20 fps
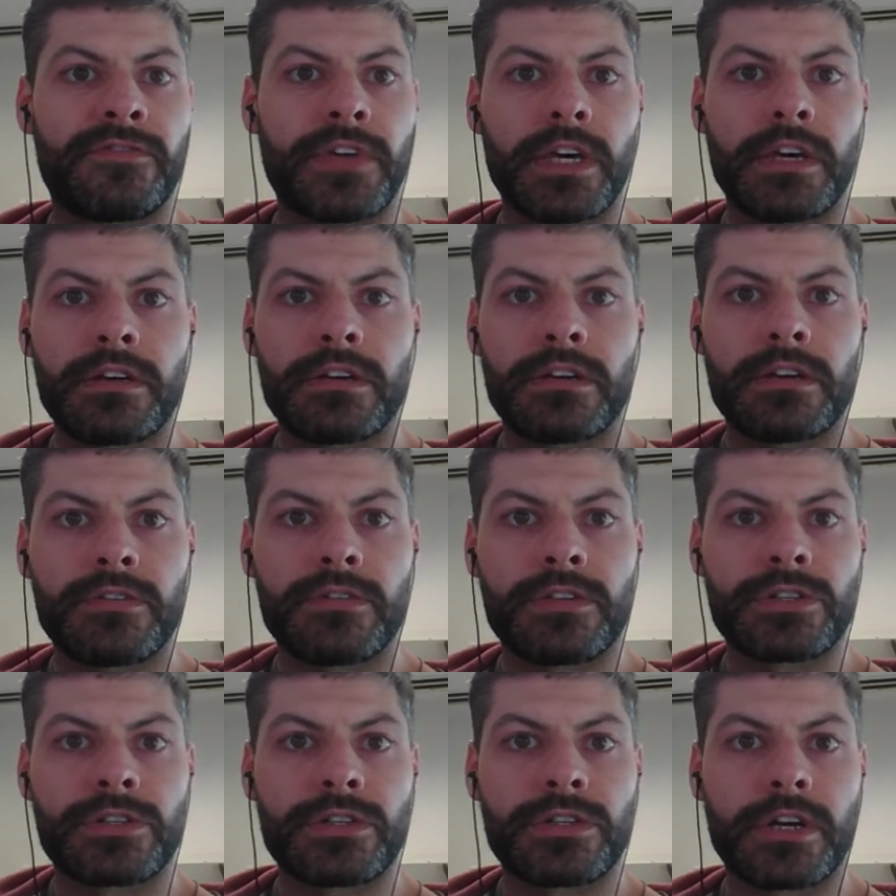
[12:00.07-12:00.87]
failure of
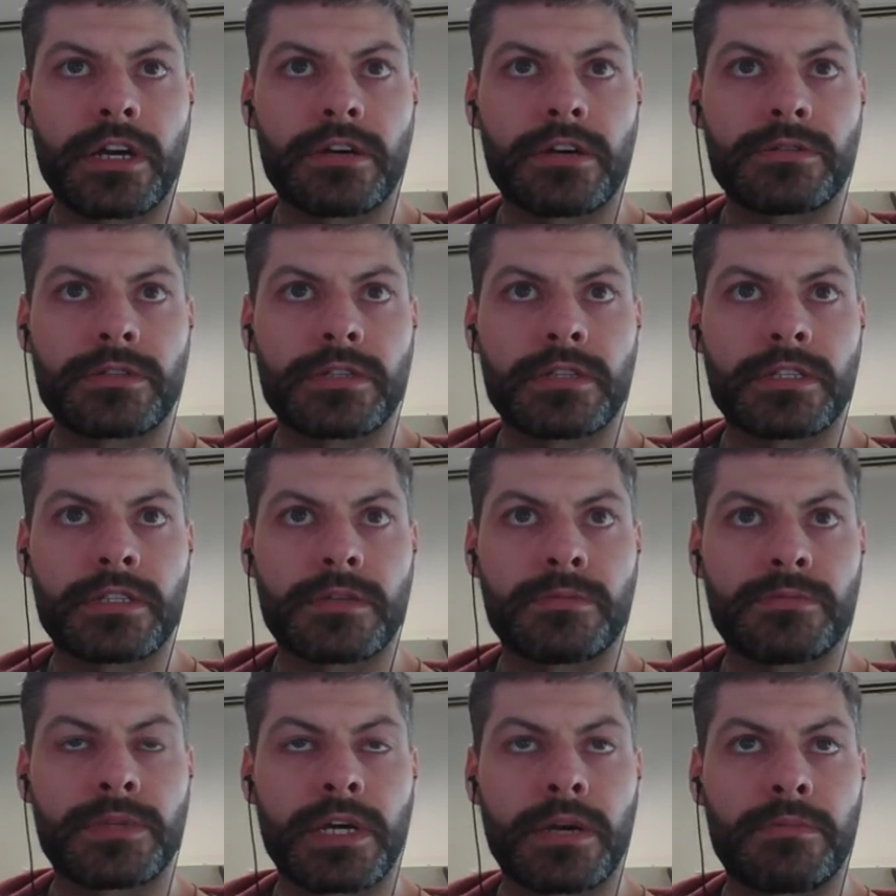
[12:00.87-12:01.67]
the trial was in
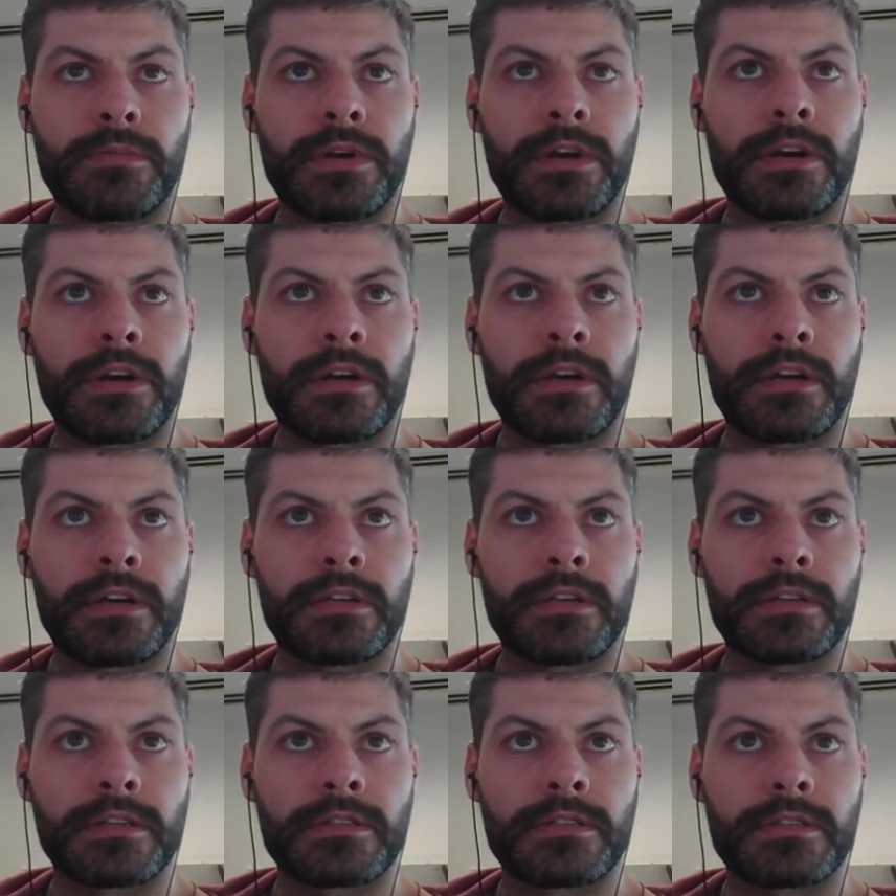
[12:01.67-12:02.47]
September, and
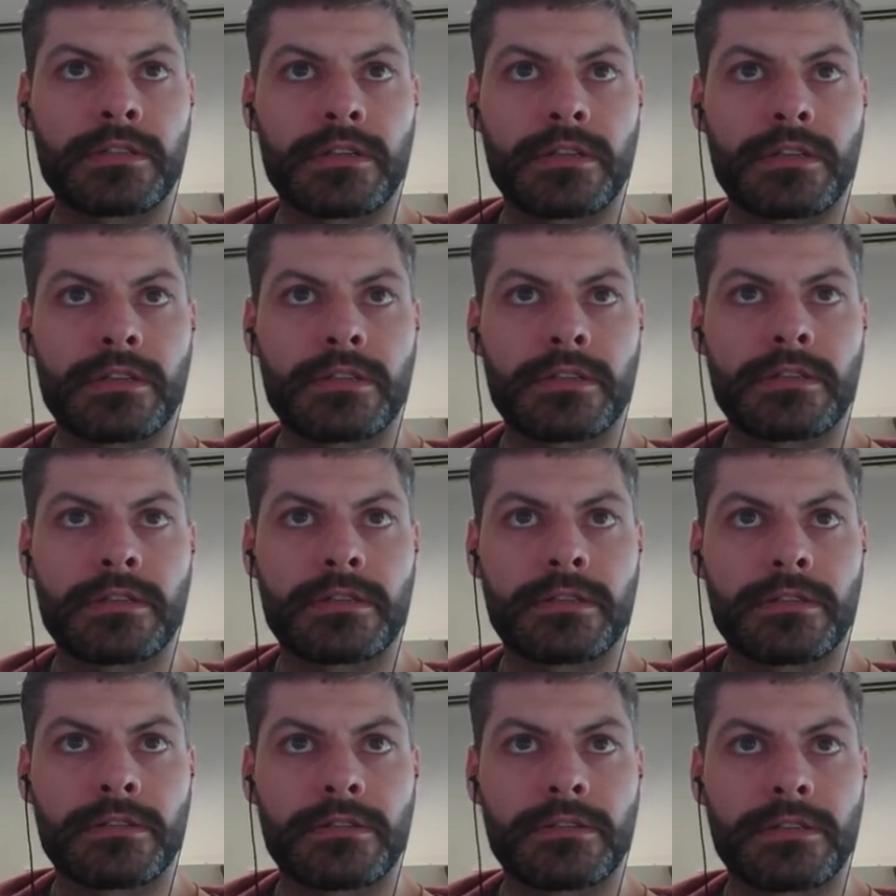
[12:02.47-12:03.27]
you can see
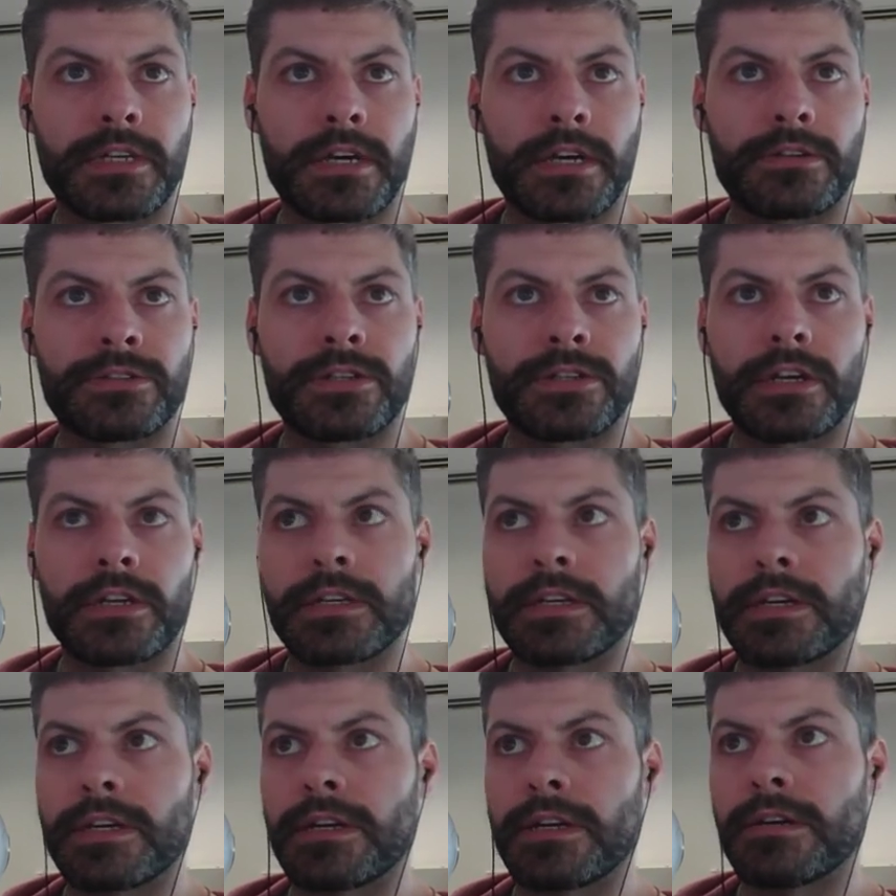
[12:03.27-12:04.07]
this downtrend
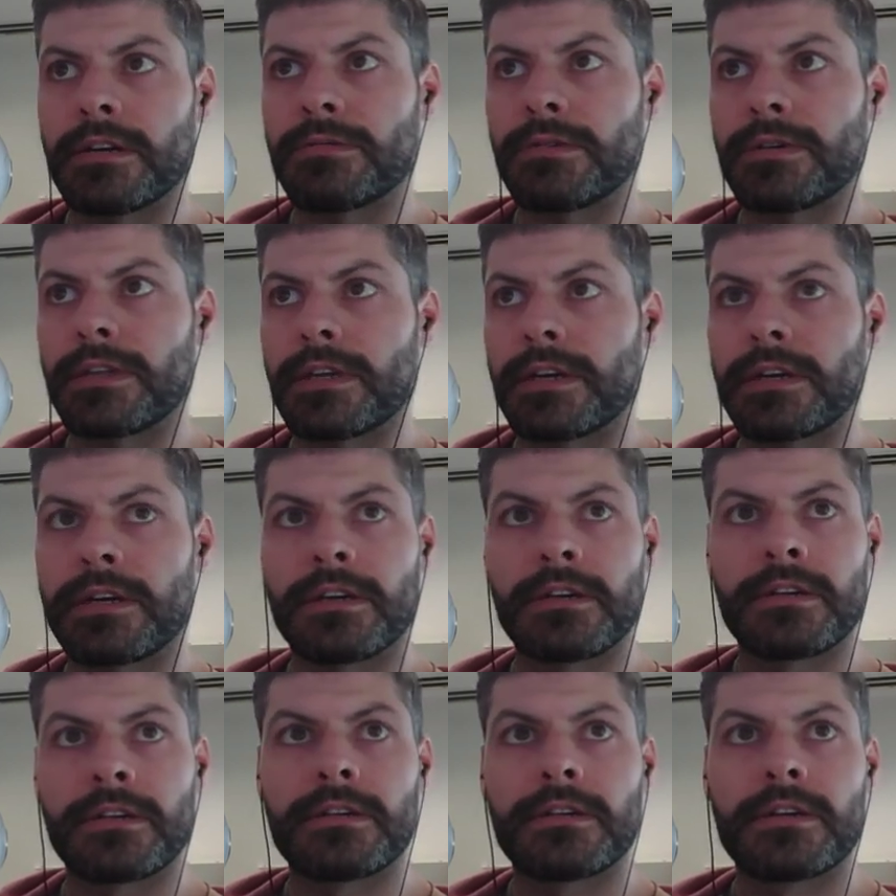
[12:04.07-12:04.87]
here where they